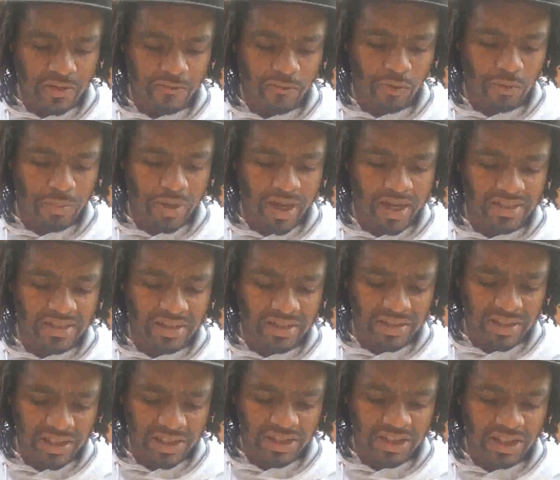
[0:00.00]
For by
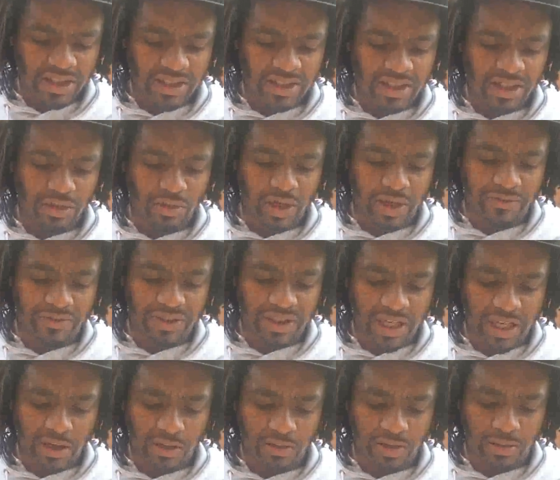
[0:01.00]
sedition you have
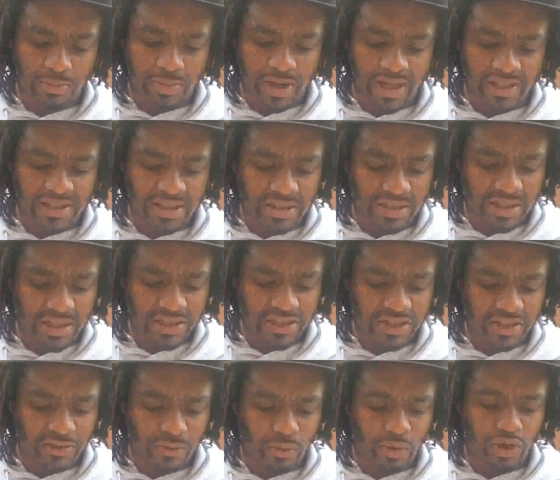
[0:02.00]
settled, and by
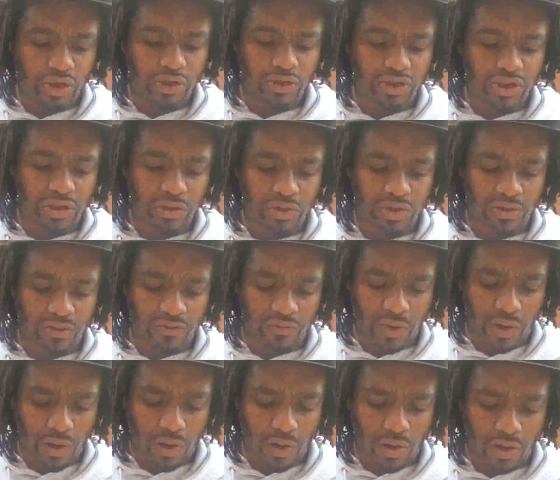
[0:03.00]
sedition will your children
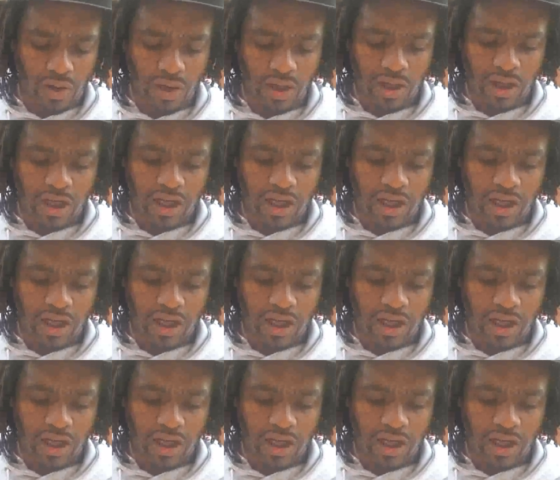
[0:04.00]
fall,